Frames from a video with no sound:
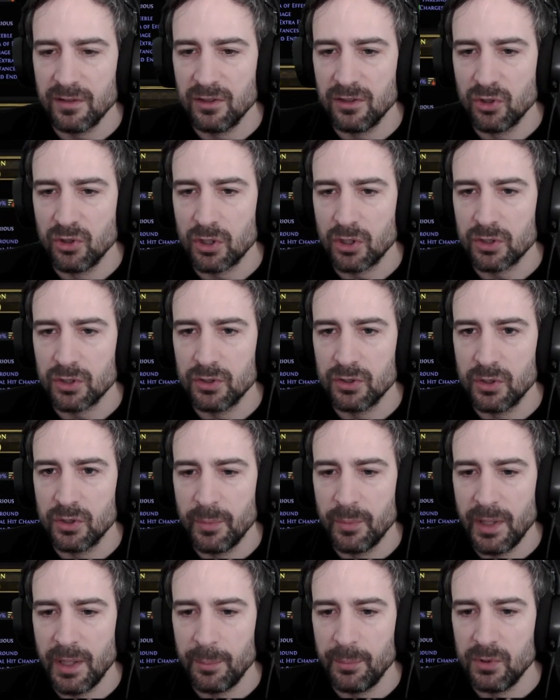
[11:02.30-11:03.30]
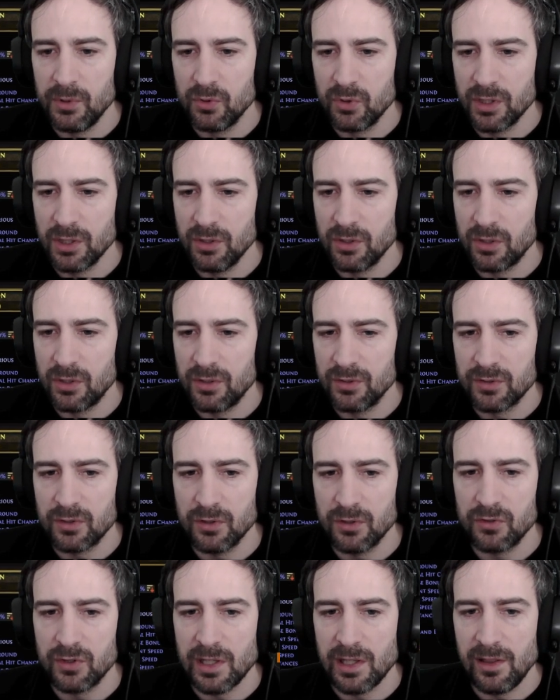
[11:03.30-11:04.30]
you got on your map, you can also
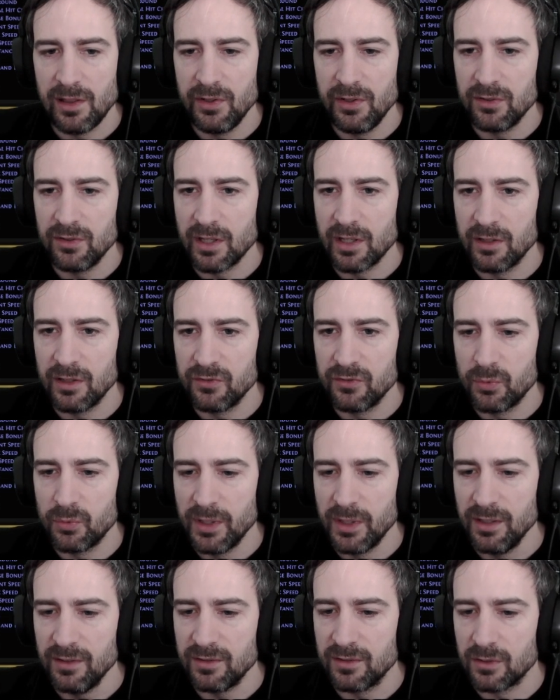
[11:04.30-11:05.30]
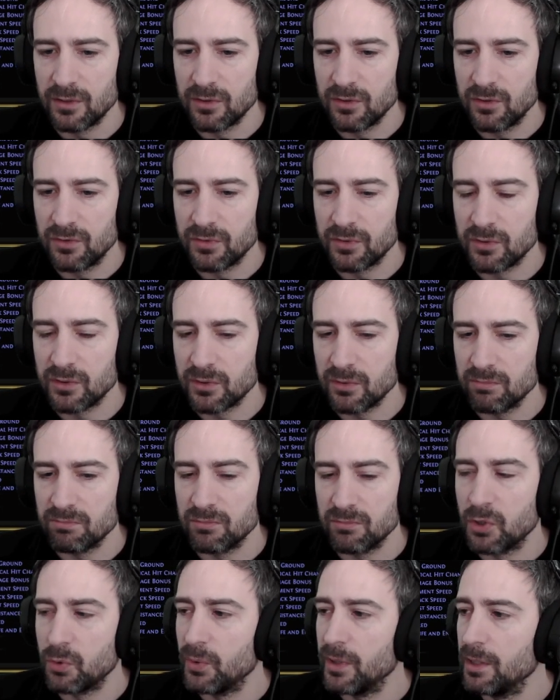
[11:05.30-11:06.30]
sell these kind of Waystones for
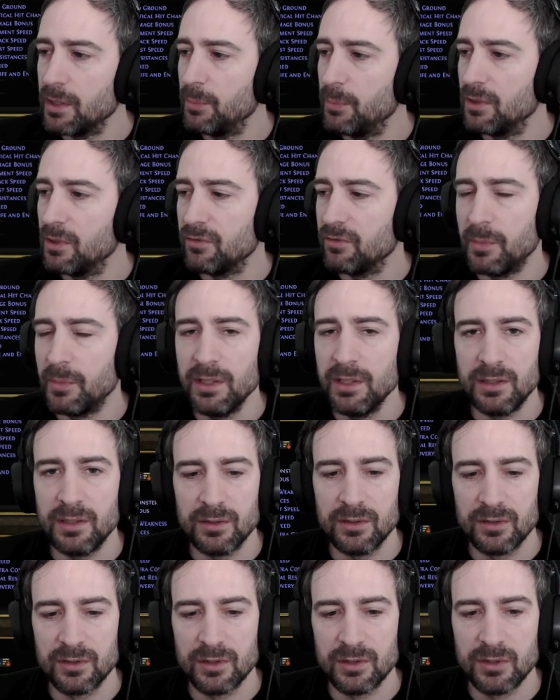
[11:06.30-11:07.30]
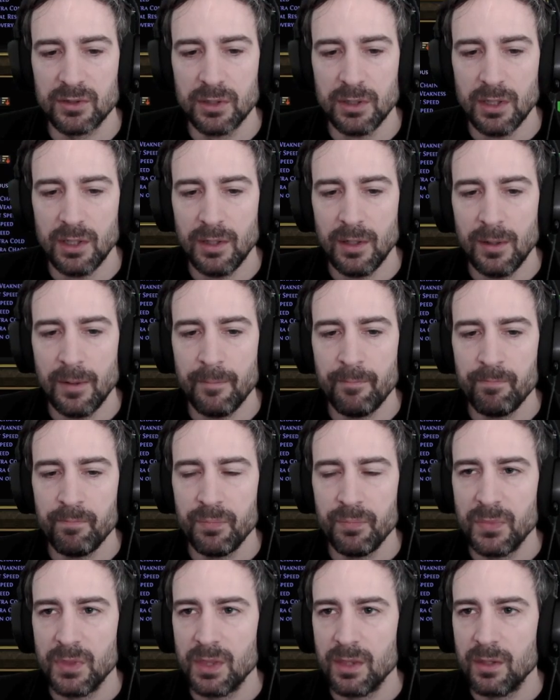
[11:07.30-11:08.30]
quite a bit of money. So
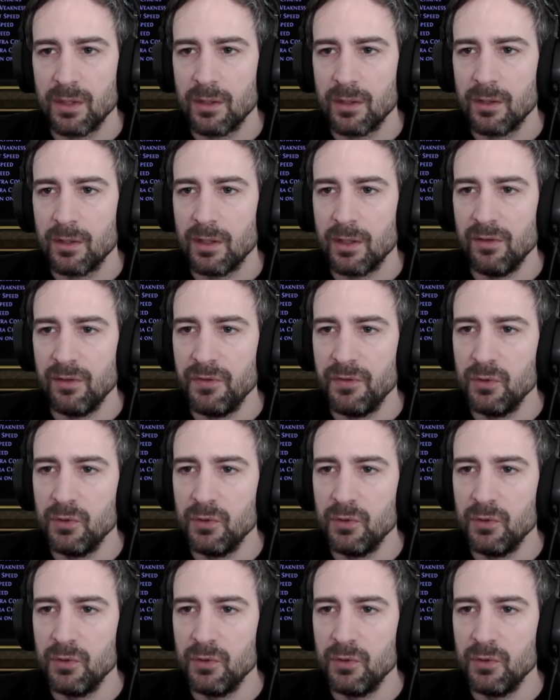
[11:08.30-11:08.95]
if you